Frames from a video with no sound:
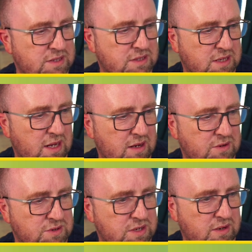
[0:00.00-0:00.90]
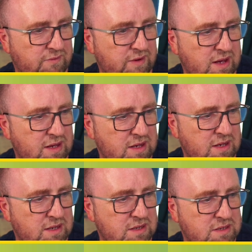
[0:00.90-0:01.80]
This is kind of interesting.
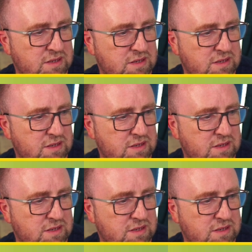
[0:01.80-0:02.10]
Face.